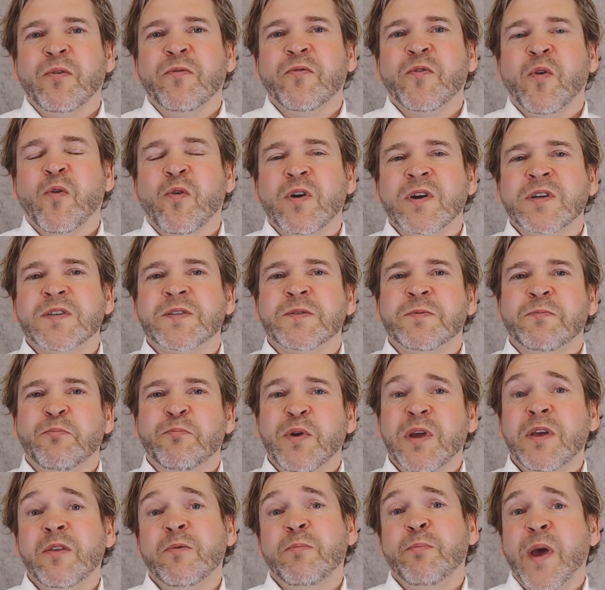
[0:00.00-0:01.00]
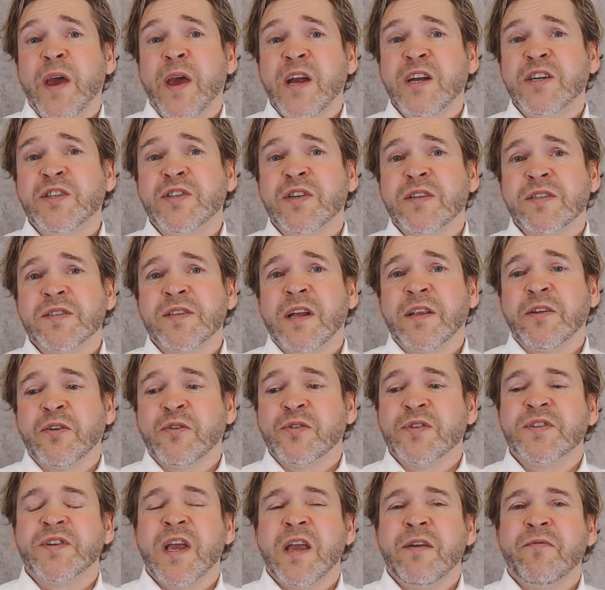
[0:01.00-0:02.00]
of course, be the patients that
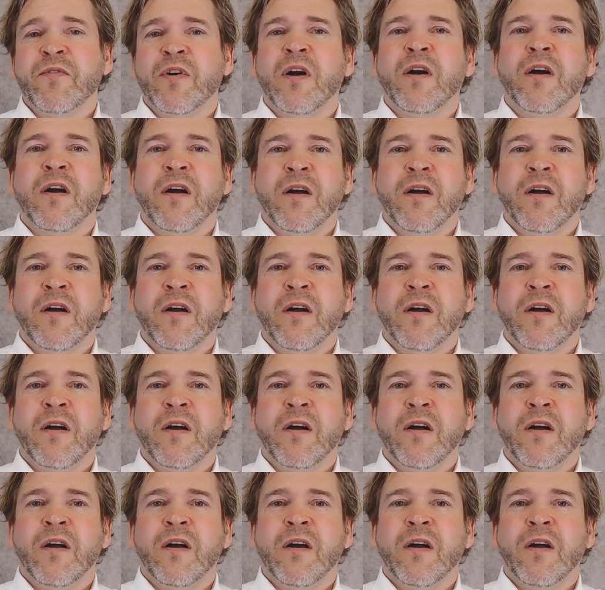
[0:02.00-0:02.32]
could save